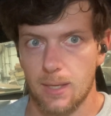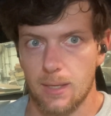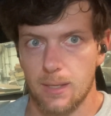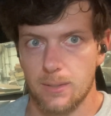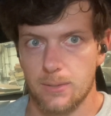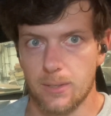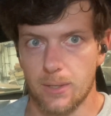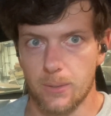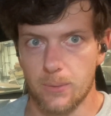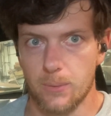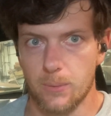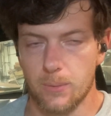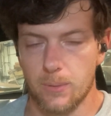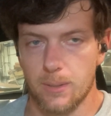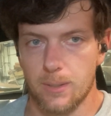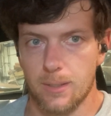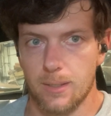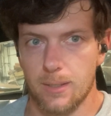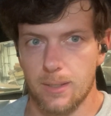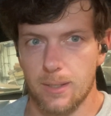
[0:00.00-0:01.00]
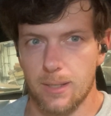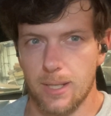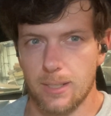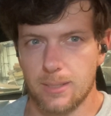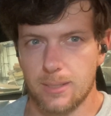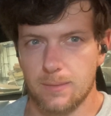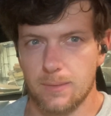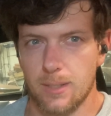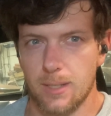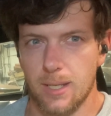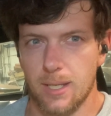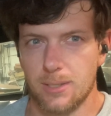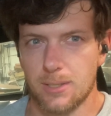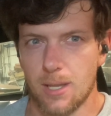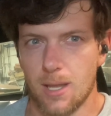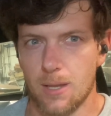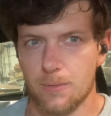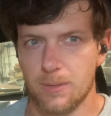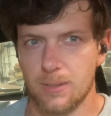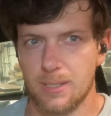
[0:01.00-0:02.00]
So it's
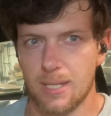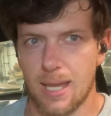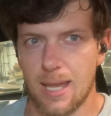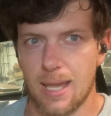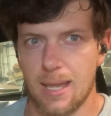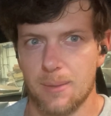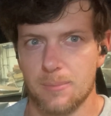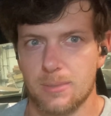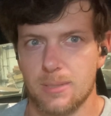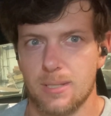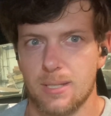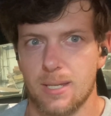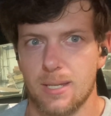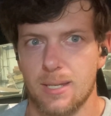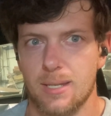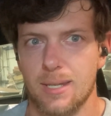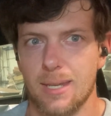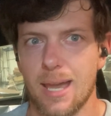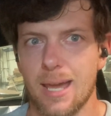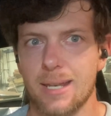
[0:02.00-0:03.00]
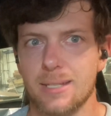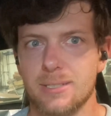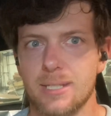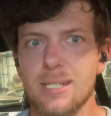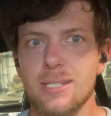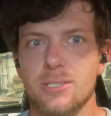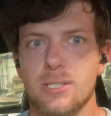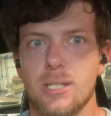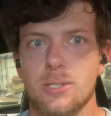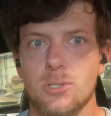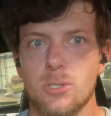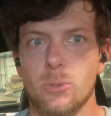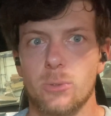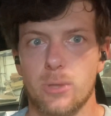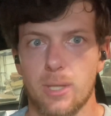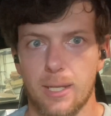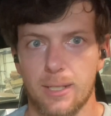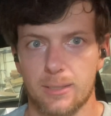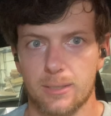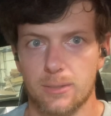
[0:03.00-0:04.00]
oftentimes not as easy as you
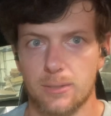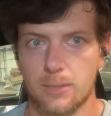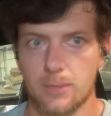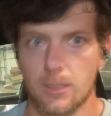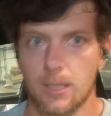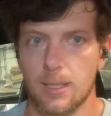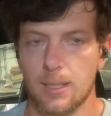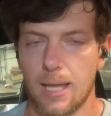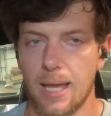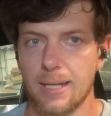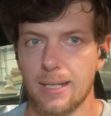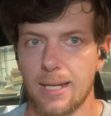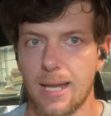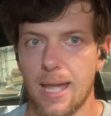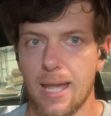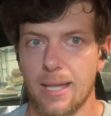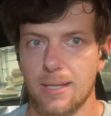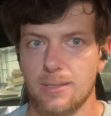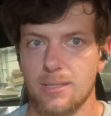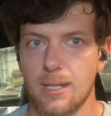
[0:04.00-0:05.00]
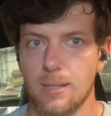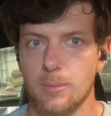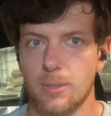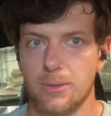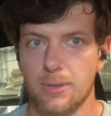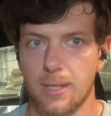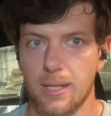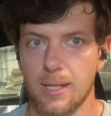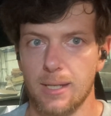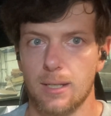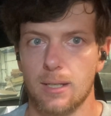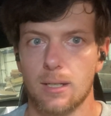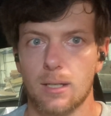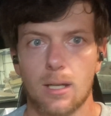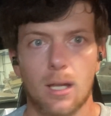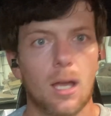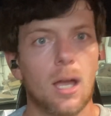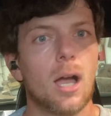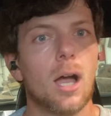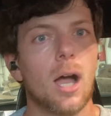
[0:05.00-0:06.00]
think to do. A lot of guys seem to think
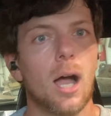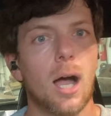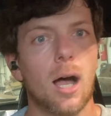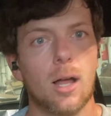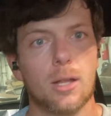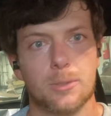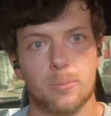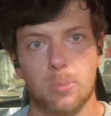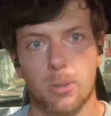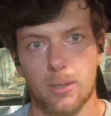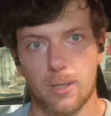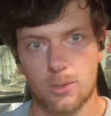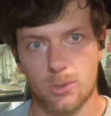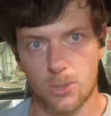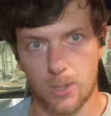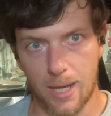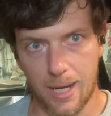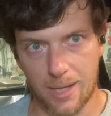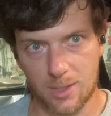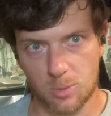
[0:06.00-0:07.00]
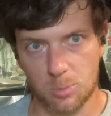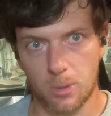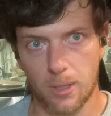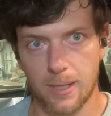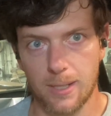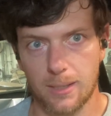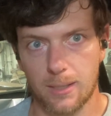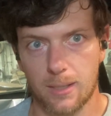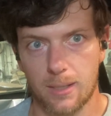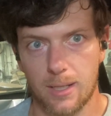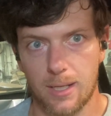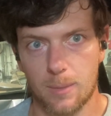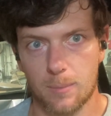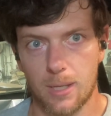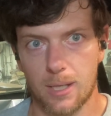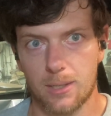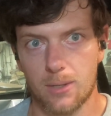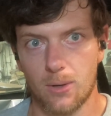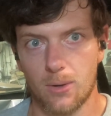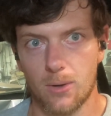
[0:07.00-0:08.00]
I'll put a Transbrake in
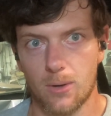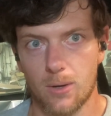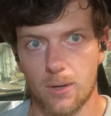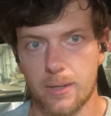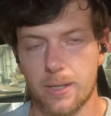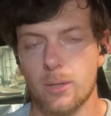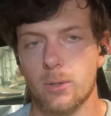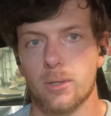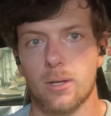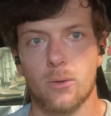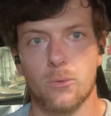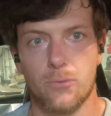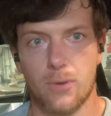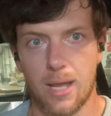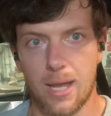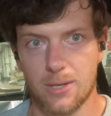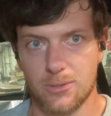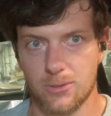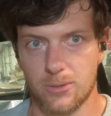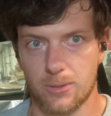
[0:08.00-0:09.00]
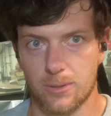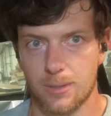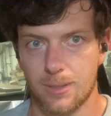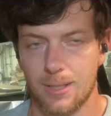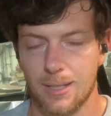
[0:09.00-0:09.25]
my car and it'll go faster.